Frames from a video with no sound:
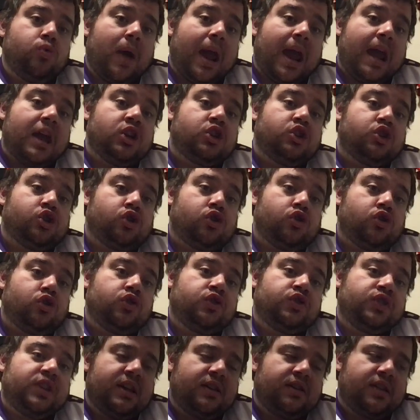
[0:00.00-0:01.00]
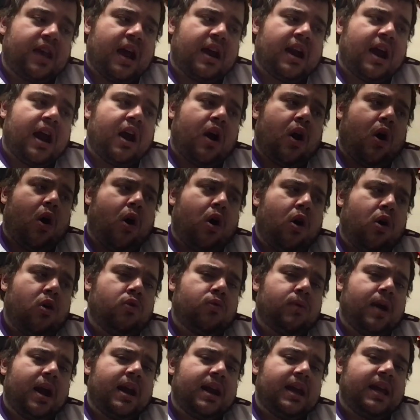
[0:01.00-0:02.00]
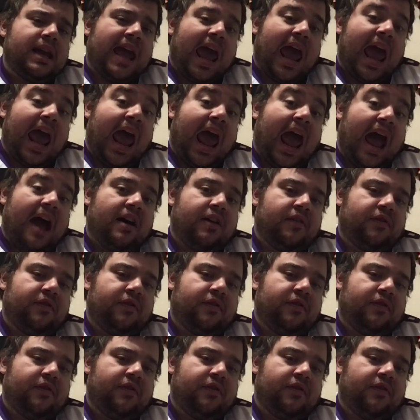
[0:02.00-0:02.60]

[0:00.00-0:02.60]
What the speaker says: a jersey that I already have.